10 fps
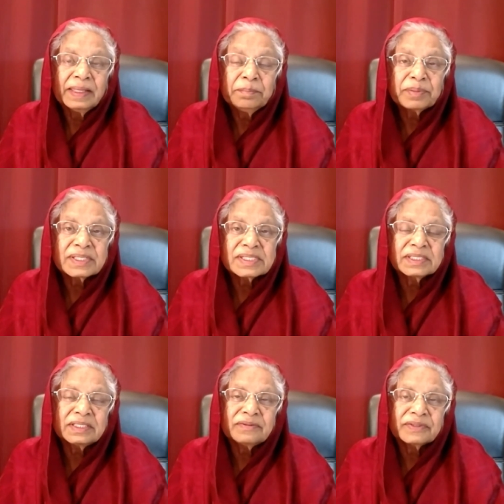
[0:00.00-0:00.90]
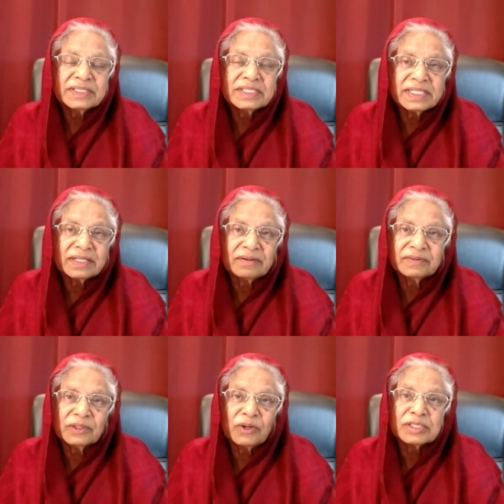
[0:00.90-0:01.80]
imprisoned for the sake
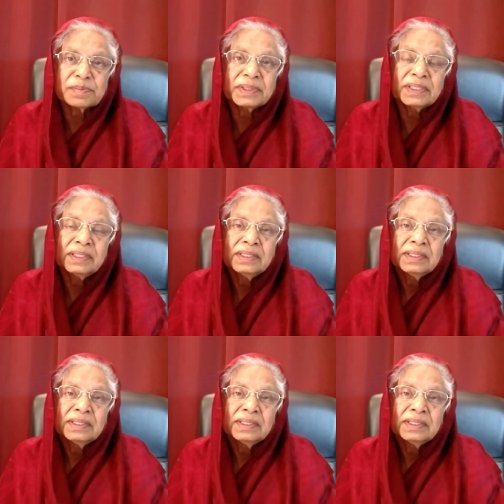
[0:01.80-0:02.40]
of the gospel.